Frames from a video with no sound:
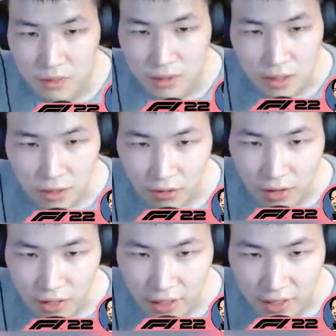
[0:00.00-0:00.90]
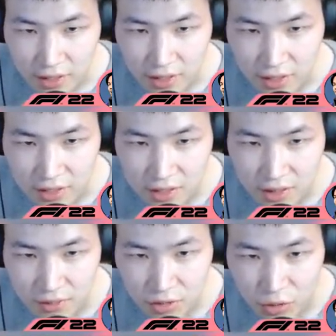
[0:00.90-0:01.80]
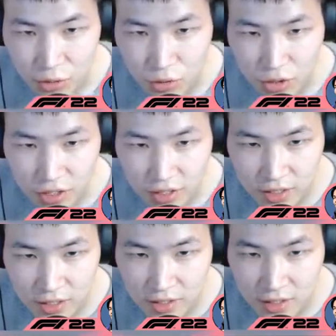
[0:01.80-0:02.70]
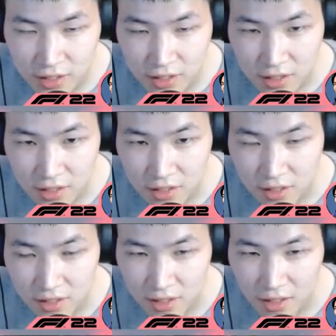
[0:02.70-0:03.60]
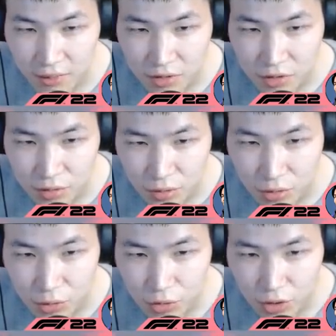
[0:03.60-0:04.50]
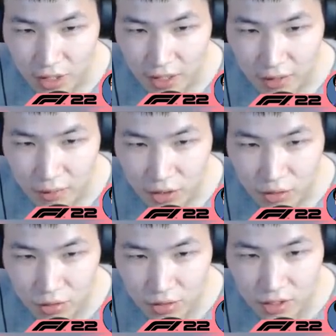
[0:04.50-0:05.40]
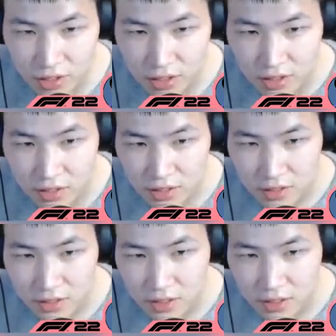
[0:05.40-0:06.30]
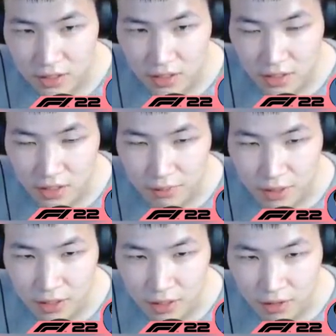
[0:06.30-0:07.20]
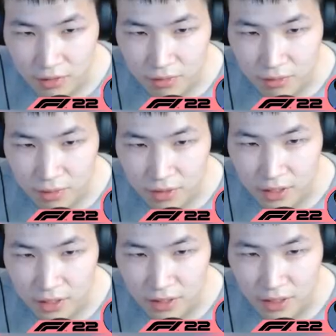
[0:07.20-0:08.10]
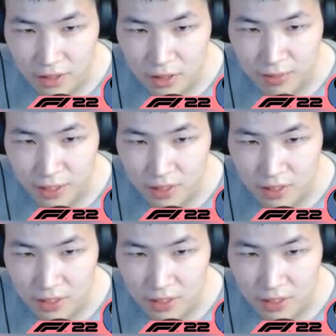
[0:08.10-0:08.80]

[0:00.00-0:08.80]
Alright, I think it's time to cook. Time to cook, let me cook. Look at me go. Look at that speed.